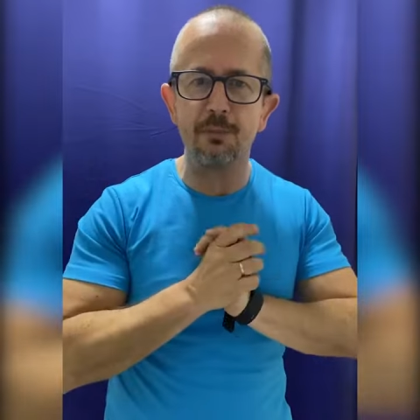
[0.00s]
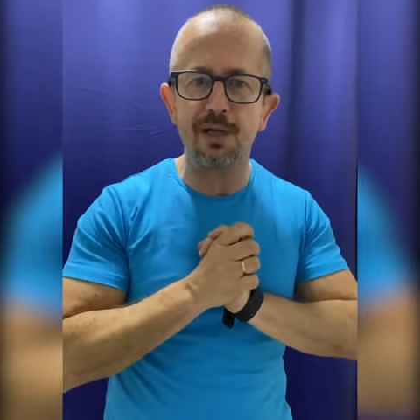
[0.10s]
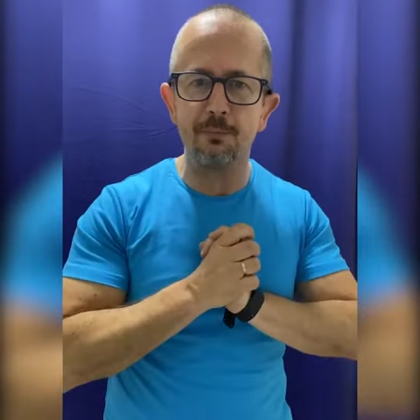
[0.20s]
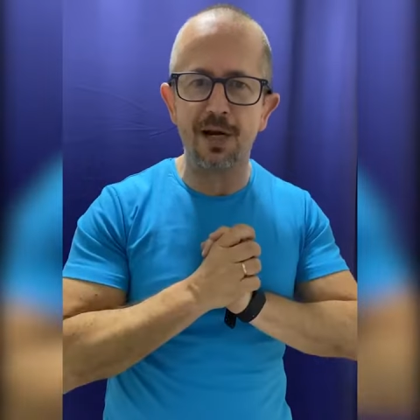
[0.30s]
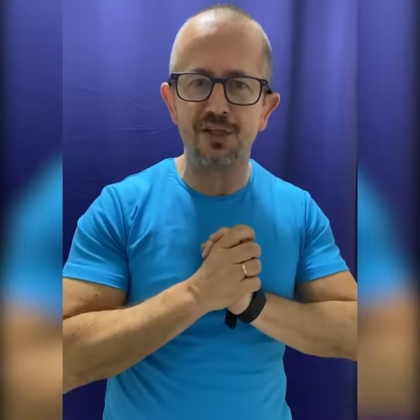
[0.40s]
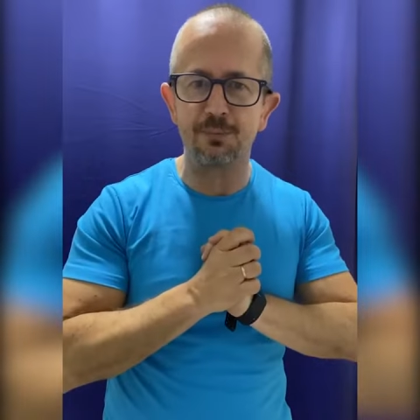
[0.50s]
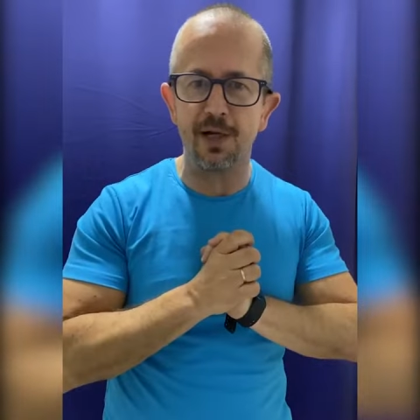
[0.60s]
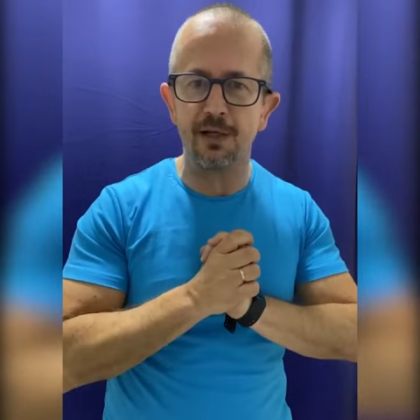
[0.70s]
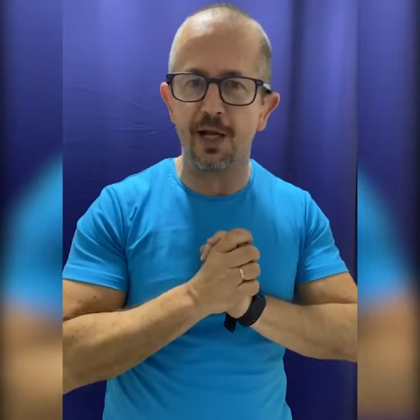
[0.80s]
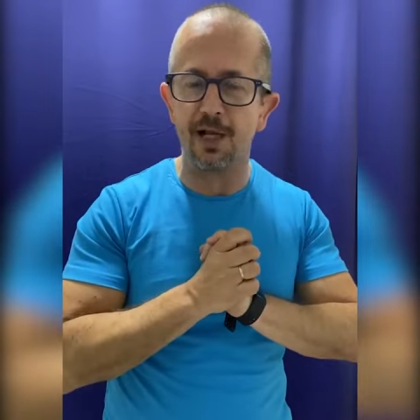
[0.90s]
Martin
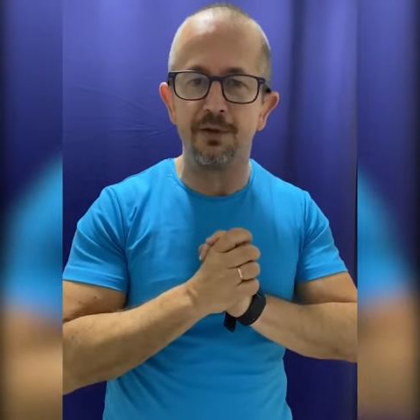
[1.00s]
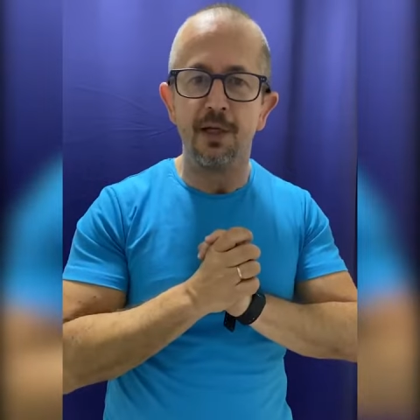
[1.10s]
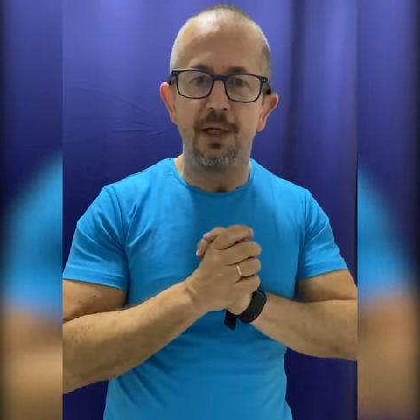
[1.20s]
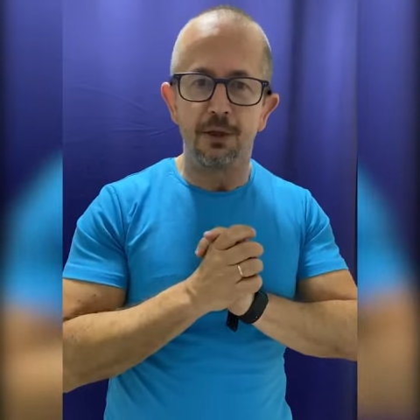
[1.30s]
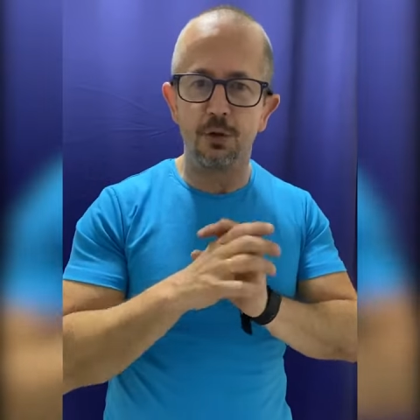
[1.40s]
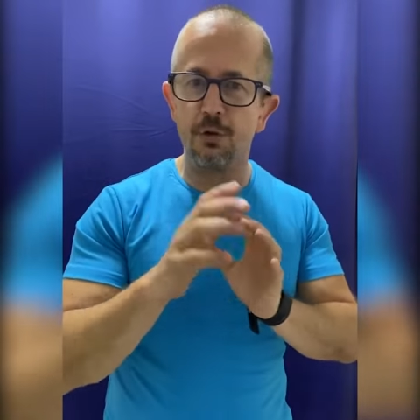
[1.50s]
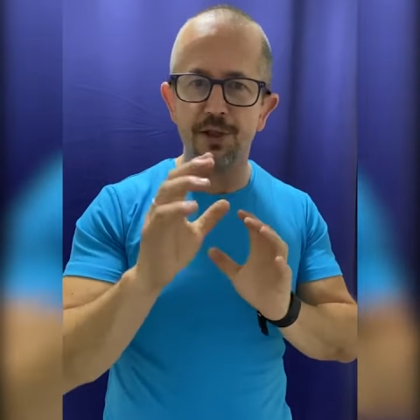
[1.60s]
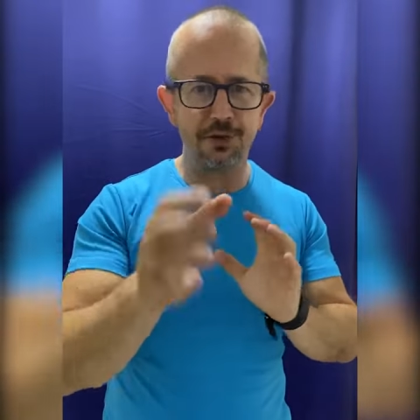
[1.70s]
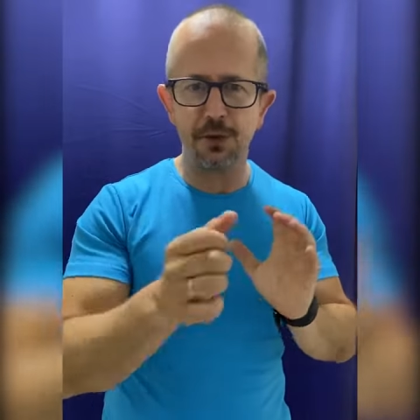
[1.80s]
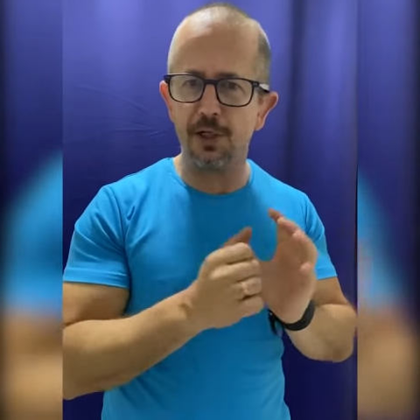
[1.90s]
Baxmann, and cool
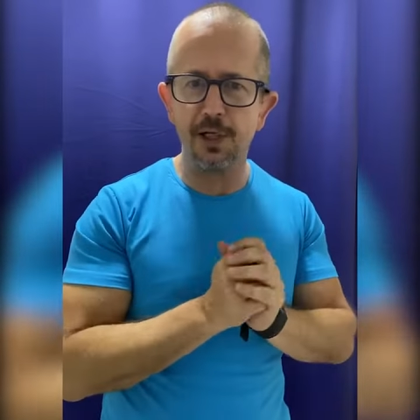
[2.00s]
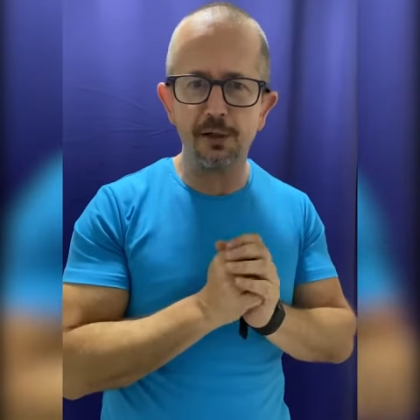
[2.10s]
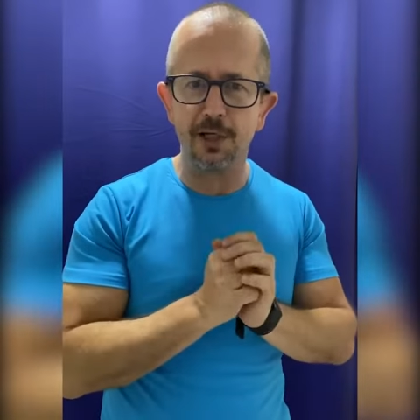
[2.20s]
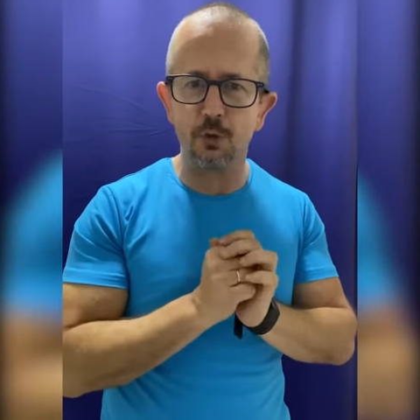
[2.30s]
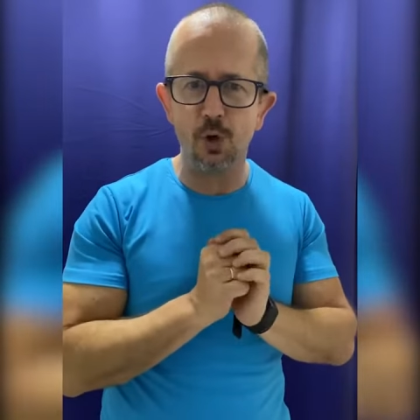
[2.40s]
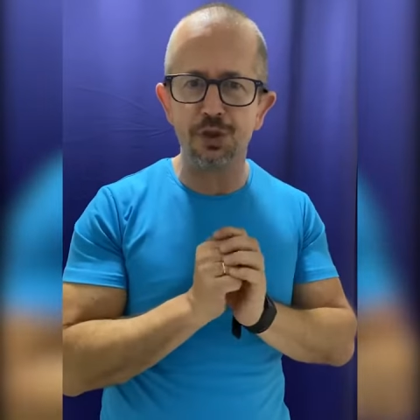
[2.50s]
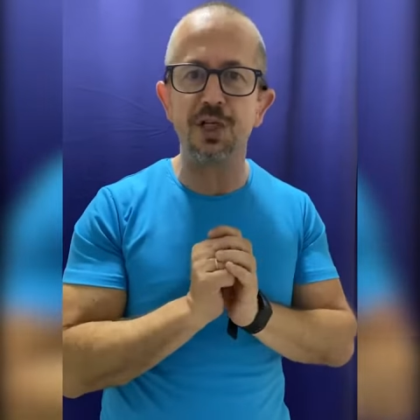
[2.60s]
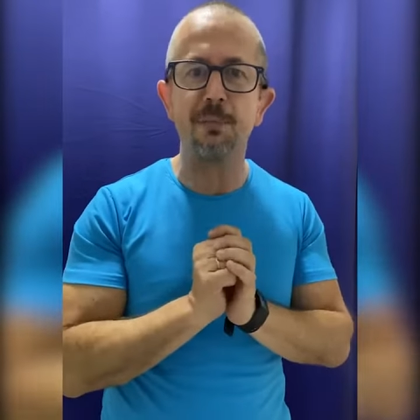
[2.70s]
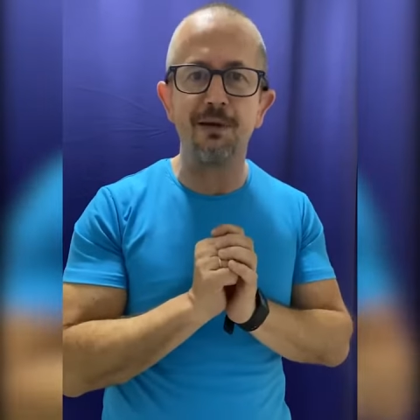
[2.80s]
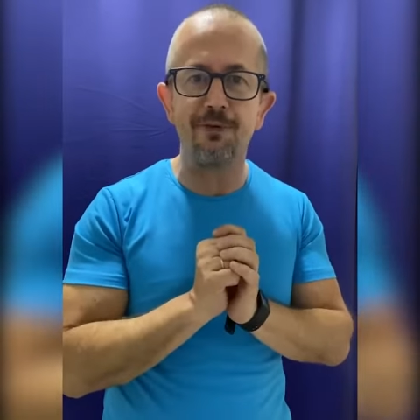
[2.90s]
that you're here again
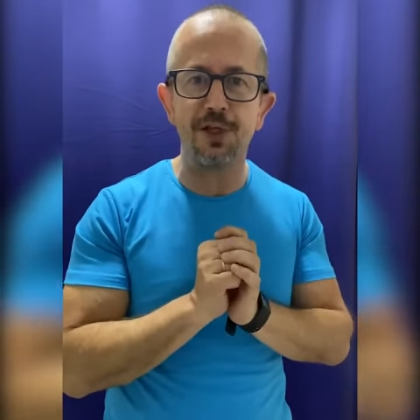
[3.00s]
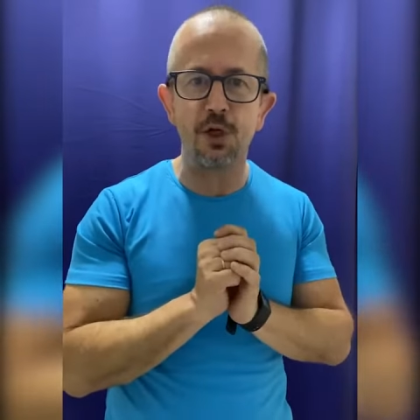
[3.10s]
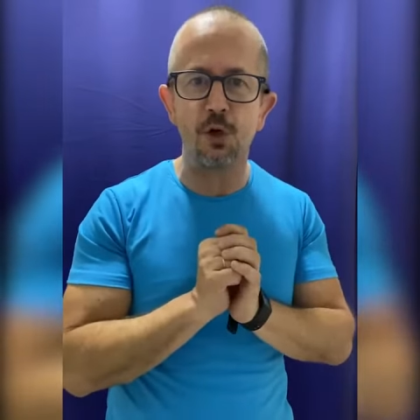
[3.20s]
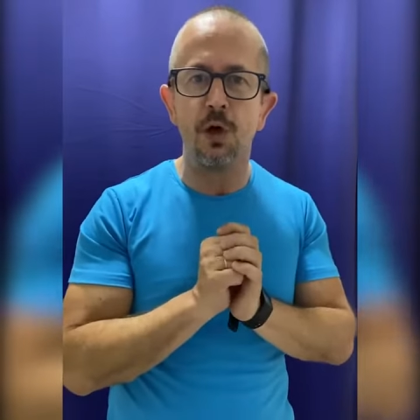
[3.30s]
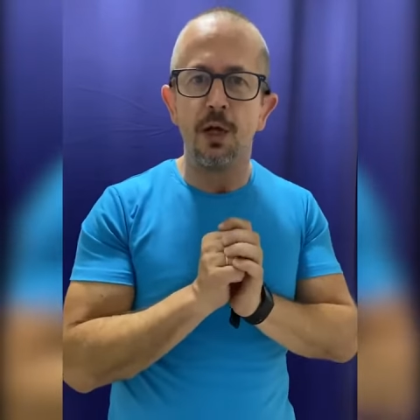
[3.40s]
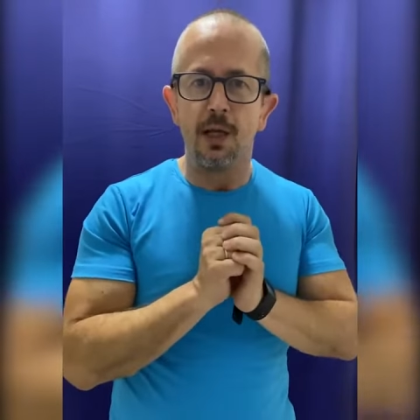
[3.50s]
watching my video.